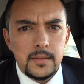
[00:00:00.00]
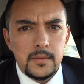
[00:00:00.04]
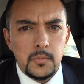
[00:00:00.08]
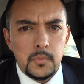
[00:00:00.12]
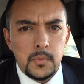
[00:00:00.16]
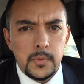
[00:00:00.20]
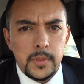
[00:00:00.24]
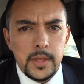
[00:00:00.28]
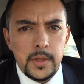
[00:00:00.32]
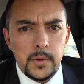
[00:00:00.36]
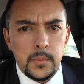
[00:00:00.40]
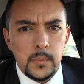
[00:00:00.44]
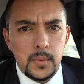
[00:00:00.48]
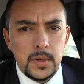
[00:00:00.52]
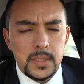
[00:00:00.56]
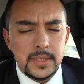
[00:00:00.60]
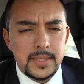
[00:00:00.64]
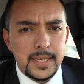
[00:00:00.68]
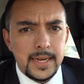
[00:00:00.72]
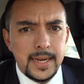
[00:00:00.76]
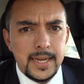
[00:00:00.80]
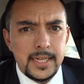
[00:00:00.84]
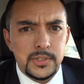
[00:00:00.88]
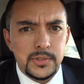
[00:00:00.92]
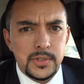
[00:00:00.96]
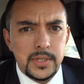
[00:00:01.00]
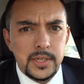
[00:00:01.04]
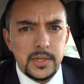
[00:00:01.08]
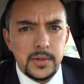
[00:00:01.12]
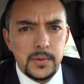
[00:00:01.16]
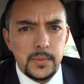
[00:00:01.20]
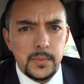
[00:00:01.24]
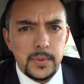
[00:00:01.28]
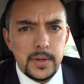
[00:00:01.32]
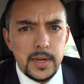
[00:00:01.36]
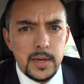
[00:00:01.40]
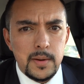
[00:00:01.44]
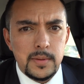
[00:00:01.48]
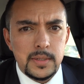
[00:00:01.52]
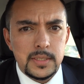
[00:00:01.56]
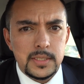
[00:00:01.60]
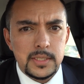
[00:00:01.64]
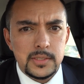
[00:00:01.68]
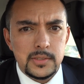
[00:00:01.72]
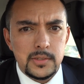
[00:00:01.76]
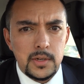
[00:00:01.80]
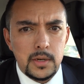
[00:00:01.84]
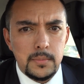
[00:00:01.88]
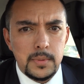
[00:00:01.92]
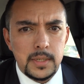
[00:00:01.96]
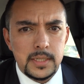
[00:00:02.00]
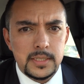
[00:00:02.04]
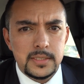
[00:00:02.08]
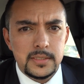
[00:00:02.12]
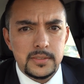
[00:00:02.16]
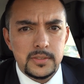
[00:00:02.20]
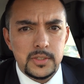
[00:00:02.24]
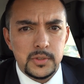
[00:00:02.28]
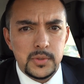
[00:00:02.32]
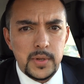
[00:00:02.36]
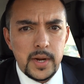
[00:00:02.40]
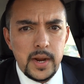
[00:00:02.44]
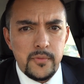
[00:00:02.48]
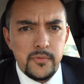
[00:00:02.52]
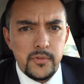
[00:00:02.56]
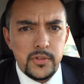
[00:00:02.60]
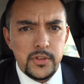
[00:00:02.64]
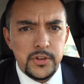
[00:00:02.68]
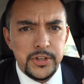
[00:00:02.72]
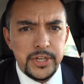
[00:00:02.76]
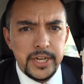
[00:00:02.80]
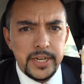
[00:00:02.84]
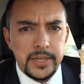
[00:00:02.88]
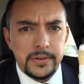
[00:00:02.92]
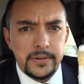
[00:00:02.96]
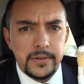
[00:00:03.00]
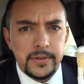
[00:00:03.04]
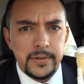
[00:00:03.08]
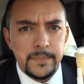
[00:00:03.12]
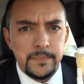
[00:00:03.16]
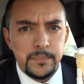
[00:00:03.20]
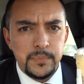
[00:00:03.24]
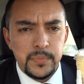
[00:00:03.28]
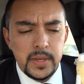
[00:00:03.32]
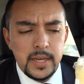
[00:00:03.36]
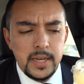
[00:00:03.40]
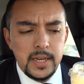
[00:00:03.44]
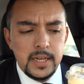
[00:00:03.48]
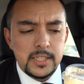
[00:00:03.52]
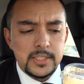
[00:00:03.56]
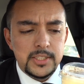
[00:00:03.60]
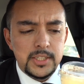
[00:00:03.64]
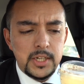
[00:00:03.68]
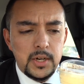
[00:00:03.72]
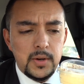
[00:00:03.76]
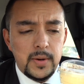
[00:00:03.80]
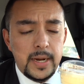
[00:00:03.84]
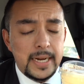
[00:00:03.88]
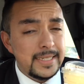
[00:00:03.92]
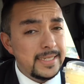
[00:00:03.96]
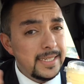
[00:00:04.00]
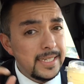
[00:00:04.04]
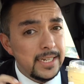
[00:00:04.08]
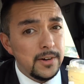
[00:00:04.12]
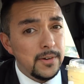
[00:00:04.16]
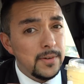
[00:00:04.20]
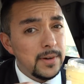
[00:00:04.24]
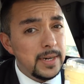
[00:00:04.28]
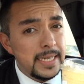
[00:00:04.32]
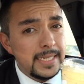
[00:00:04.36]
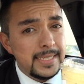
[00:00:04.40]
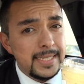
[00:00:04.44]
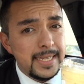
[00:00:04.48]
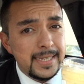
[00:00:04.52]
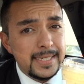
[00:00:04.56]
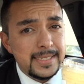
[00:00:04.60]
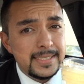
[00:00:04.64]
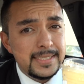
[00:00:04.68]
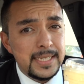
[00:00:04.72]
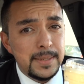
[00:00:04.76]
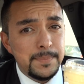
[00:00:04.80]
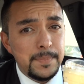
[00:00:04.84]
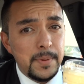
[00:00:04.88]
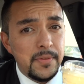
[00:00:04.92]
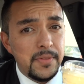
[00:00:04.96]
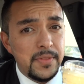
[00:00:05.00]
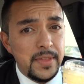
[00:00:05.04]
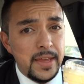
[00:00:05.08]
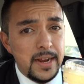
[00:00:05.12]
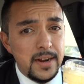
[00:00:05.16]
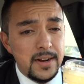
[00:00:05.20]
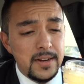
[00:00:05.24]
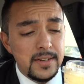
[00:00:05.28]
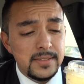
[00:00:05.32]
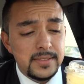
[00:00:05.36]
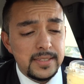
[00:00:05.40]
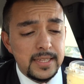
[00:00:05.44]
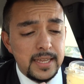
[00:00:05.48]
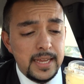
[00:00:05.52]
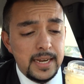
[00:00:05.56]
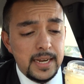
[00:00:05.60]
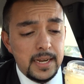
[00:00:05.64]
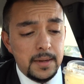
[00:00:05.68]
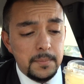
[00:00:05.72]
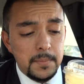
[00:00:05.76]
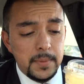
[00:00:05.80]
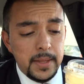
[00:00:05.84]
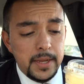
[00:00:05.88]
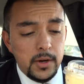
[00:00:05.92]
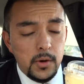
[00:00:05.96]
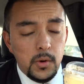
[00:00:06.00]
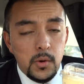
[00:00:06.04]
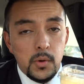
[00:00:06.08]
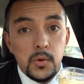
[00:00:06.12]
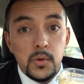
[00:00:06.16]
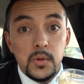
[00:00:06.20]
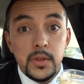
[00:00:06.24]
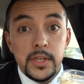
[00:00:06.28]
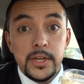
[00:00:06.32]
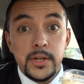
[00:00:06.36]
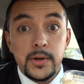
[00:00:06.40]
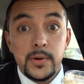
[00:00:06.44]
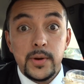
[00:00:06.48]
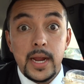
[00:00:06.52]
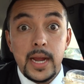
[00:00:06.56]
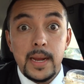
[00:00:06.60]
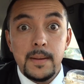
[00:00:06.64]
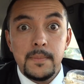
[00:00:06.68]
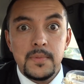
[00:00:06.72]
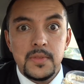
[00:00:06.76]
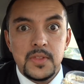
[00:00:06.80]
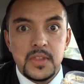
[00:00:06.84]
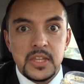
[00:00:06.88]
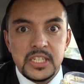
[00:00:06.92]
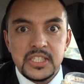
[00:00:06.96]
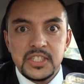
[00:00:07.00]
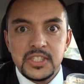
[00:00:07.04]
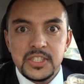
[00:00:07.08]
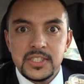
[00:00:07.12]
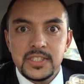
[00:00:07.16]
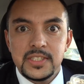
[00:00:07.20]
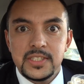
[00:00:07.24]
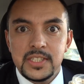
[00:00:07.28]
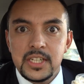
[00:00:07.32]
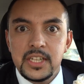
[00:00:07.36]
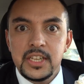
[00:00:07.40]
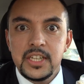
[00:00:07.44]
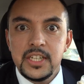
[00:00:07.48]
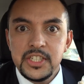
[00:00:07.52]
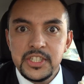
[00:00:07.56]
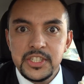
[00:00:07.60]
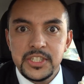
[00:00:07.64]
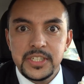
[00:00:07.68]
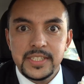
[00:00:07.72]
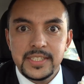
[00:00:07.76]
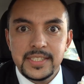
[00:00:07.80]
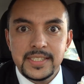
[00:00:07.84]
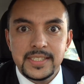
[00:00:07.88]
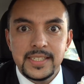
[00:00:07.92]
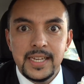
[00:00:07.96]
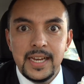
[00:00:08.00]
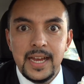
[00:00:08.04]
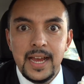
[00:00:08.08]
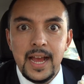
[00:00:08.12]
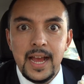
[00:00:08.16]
Then what did I drink when I went to Starbucks to try it for the channel? So I did already take a sip of theirs and I'm like, holy crap, this is delicious.